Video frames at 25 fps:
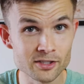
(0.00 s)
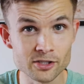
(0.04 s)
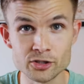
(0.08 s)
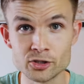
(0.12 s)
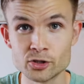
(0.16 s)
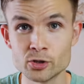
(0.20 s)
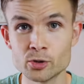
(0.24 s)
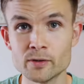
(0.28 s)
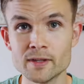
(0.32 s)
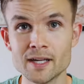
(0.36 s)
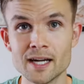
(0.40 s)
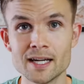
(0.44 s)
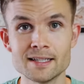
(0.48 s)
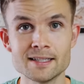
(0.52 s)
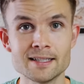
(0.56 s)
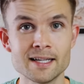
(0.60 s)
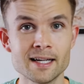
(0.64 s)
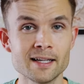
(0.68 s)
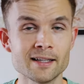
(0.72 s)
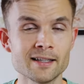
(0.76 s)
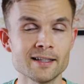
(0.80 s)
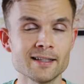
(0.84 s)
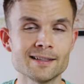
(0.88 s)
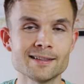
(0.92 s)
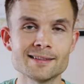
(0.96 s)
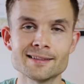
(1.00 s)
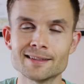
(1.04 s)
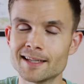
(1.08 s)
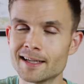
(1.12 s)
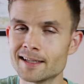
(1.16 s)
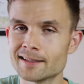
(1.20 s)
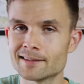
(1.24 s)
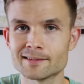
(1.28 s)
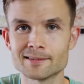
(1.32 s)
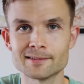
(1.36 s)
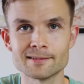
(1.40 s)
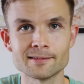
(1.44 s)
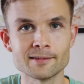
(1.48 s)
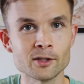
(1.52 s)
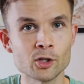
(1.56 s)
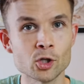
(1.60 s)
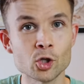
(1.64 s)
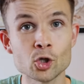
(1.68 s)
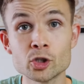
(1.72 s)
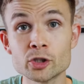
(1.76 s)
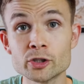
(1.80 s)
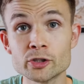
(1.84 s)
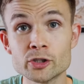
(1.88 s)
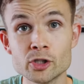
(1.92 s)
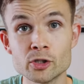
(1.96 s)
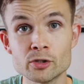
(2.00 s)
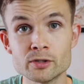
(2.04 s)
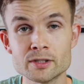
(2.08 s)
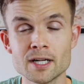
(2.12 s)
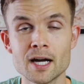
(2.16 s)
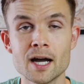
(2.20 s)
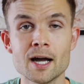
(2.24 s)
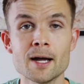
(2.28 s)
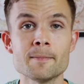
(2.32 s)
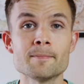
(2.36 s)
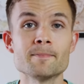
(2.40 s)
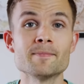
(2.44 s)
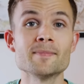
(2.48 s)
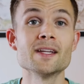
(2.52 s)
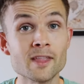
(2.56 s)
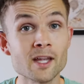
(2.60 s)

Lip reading: just doing that daily, takes little to no time.